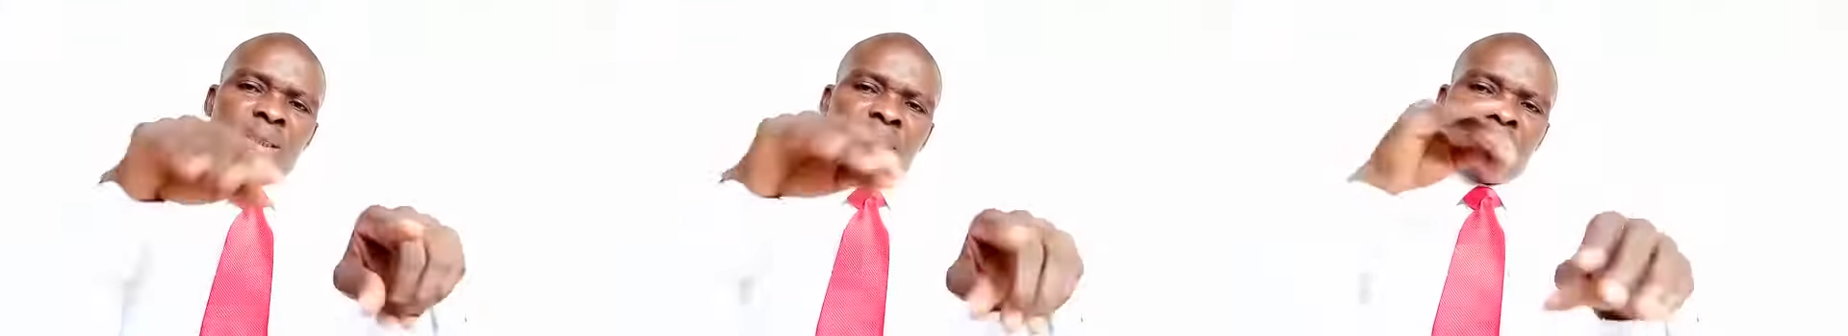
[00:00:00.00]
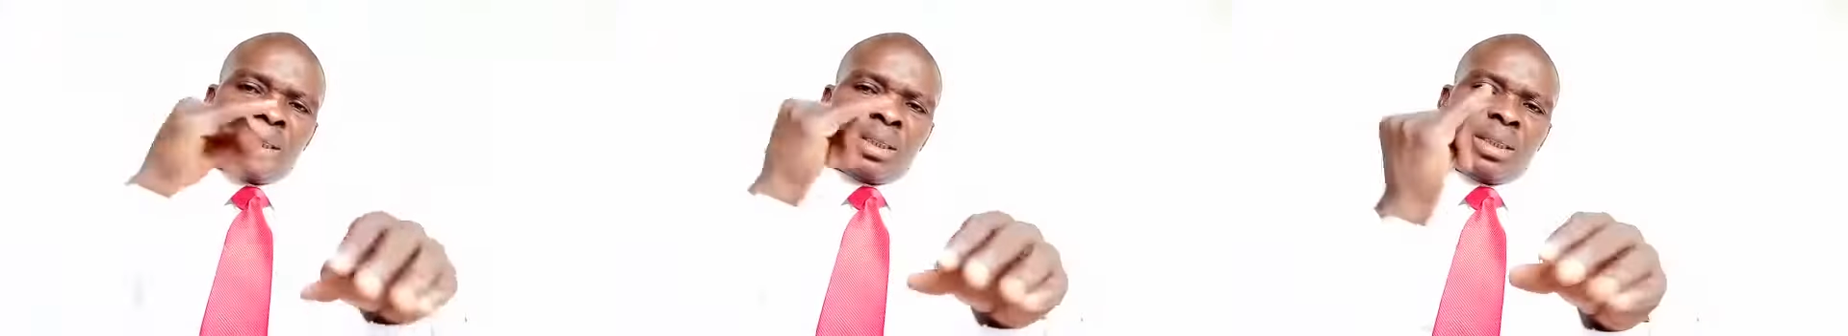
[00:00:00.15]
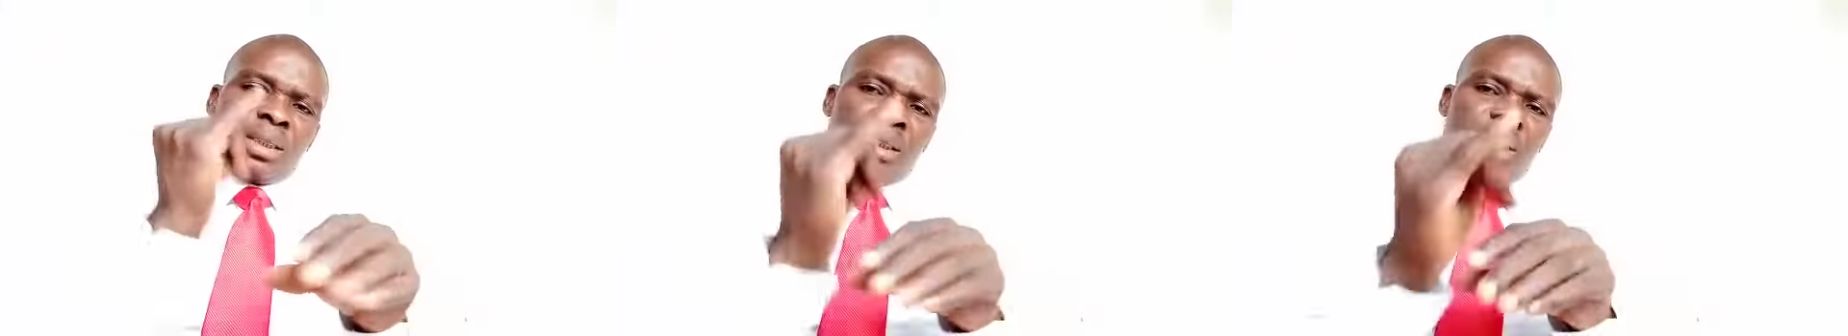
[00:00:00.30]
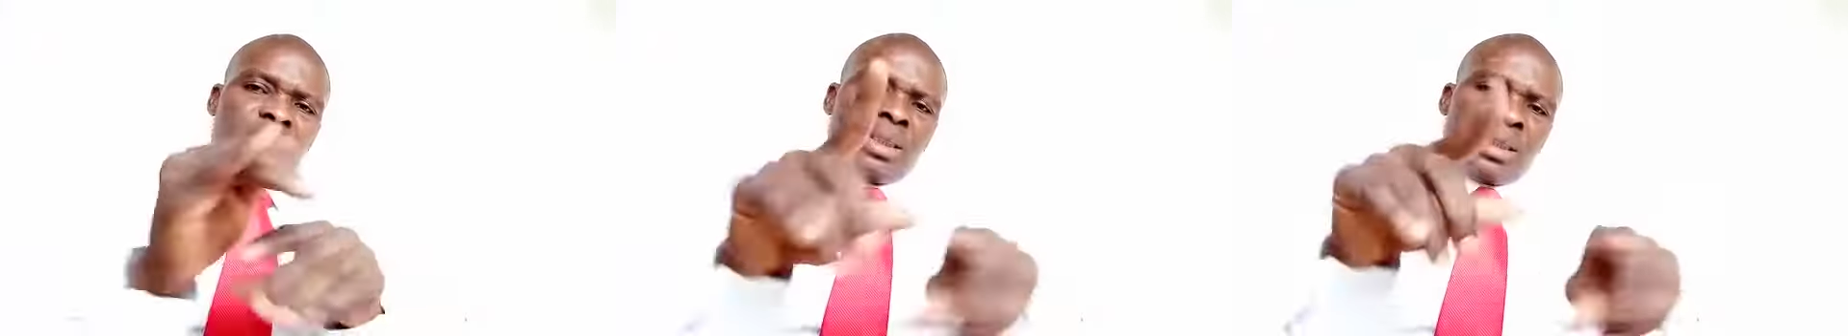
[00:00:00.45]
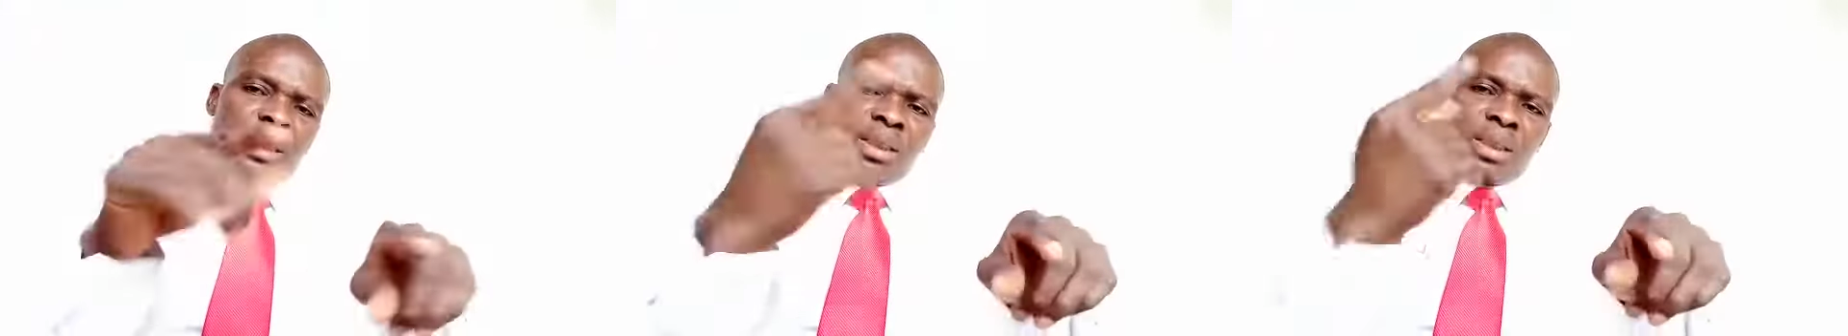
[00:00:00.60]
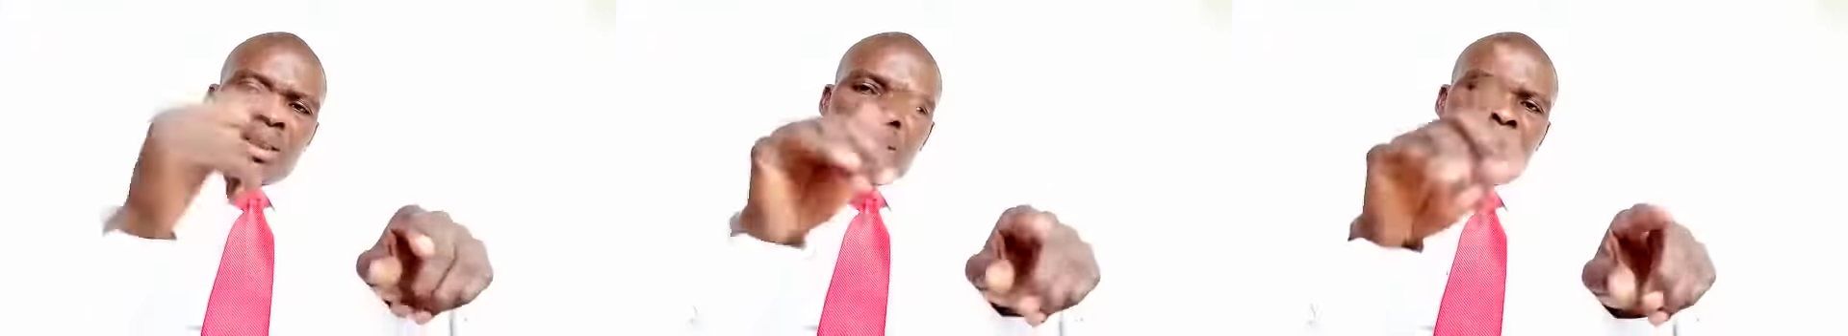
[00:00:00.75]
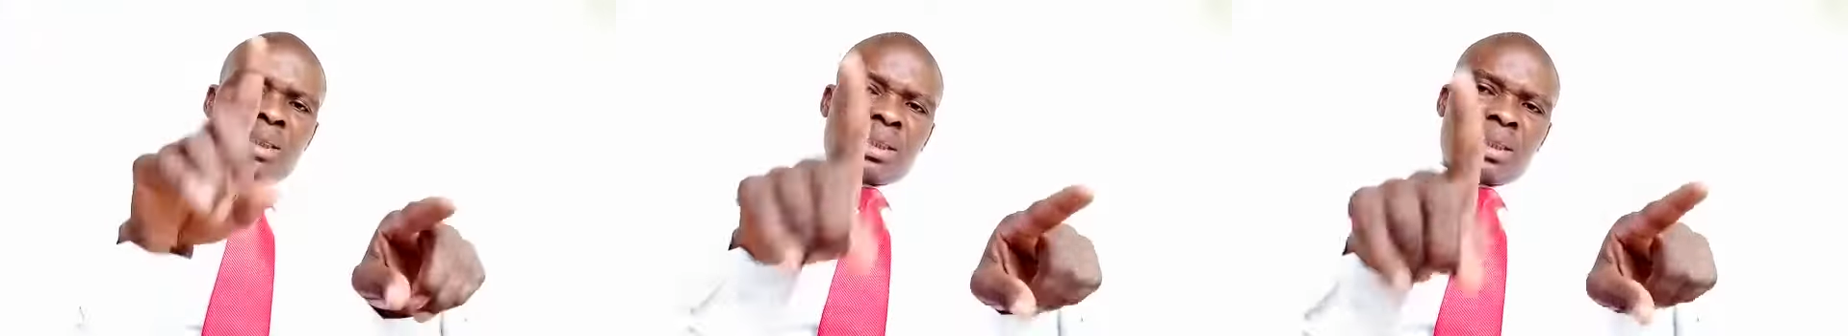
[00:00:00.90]
the main
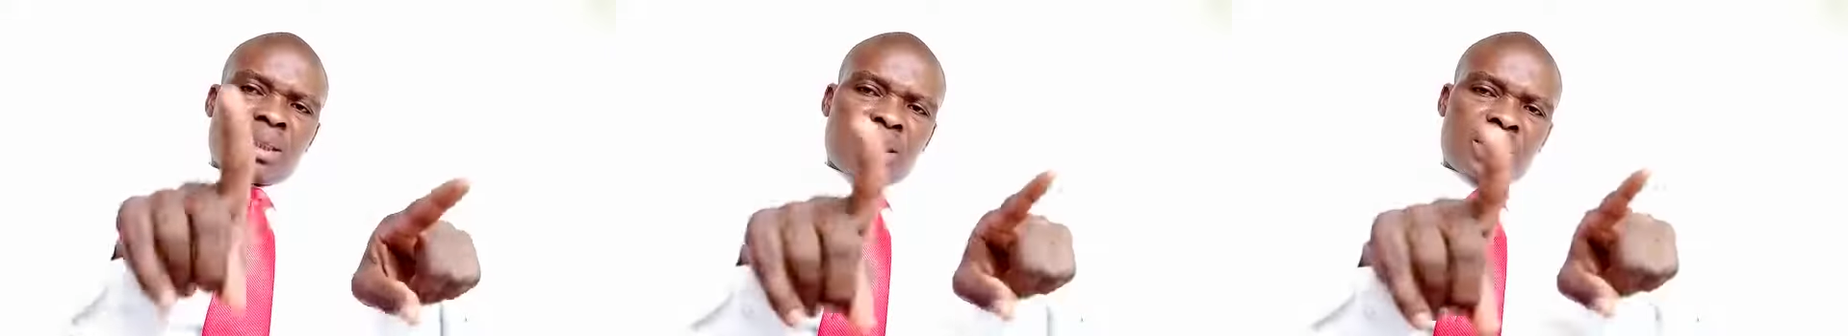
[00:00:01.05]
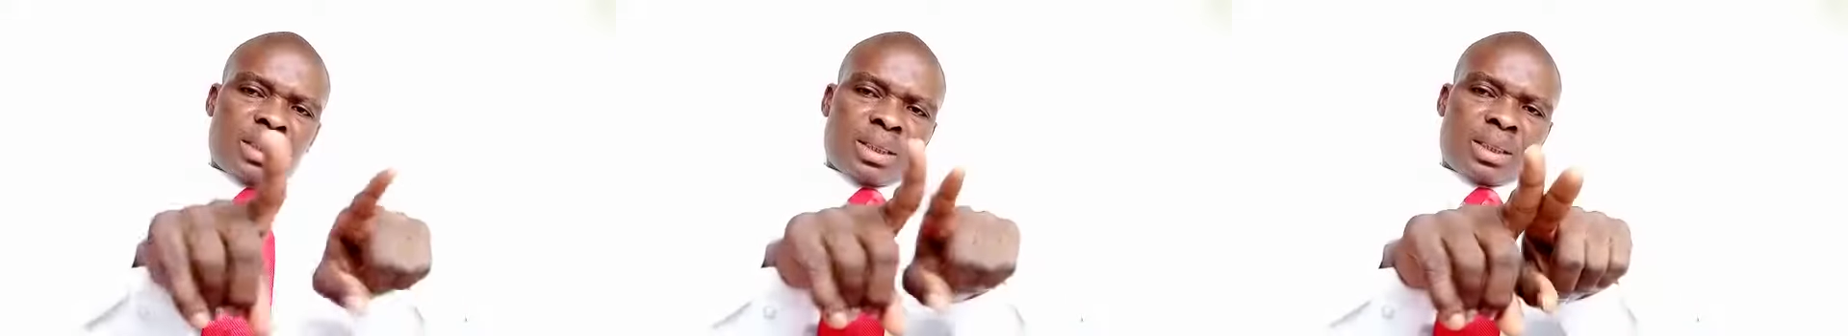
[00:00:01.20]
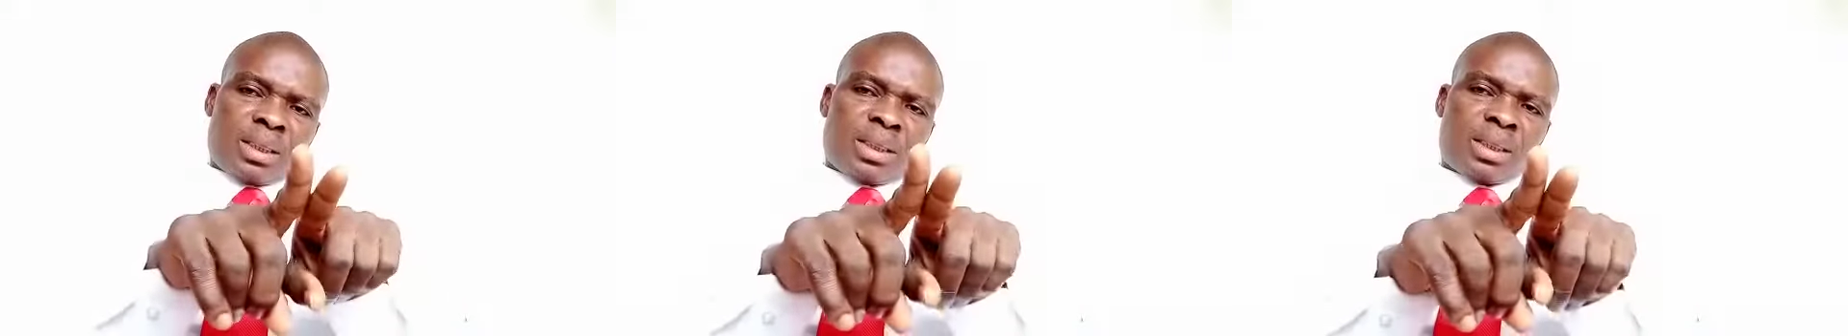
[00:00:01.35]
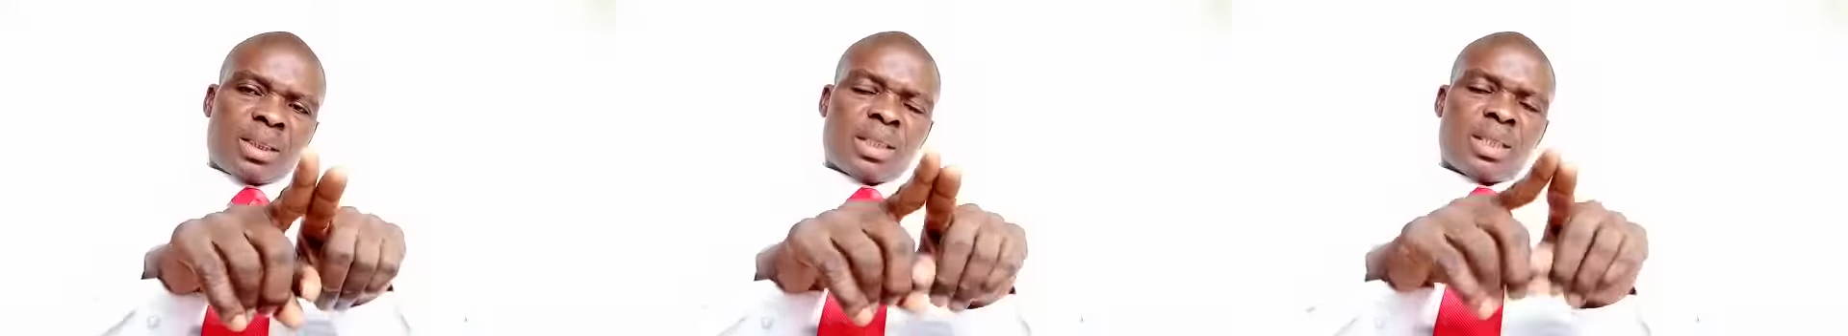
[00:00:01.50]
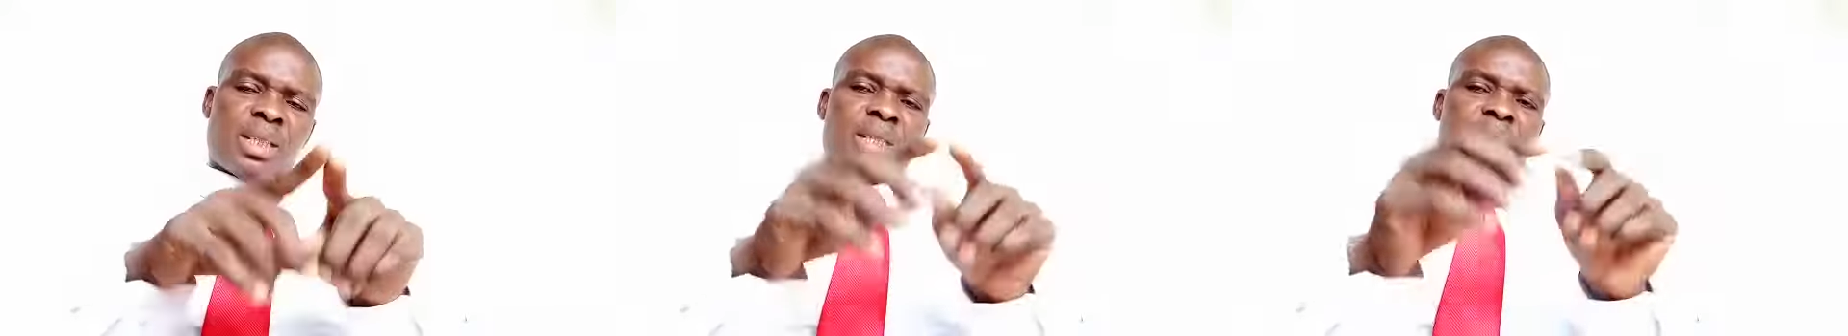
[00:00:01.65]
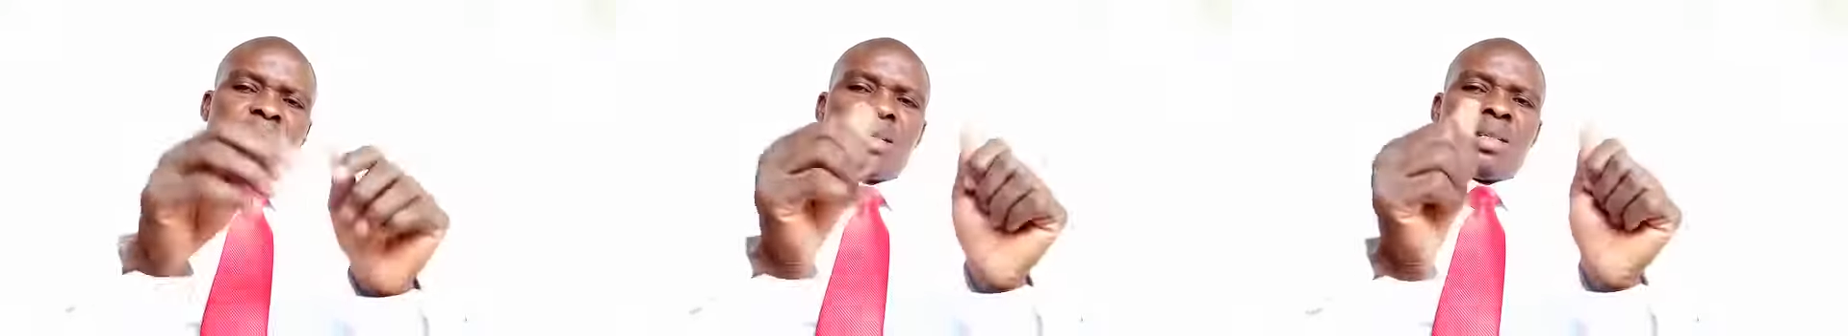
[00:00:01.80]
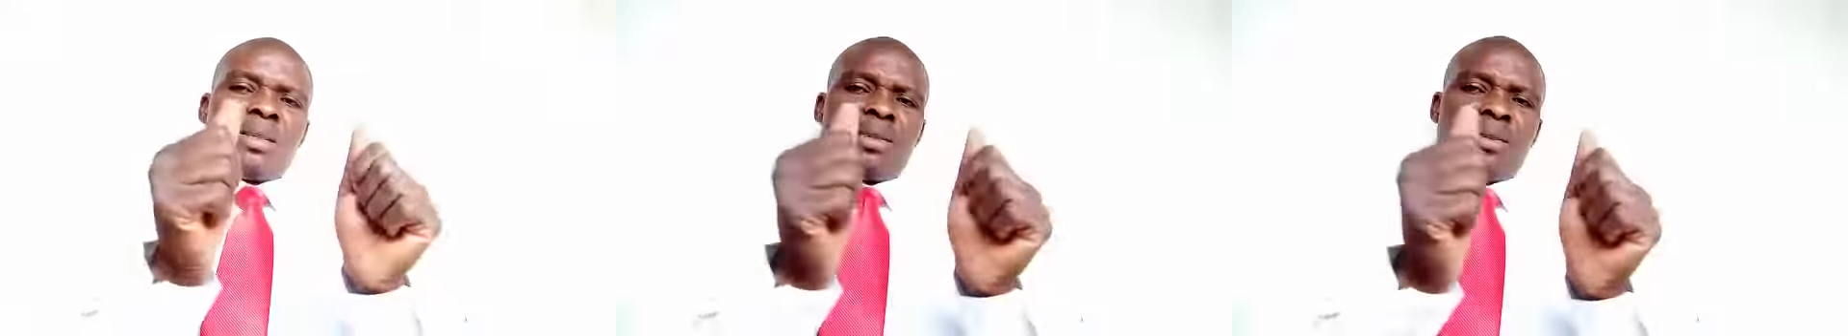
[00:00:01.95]
verb in the active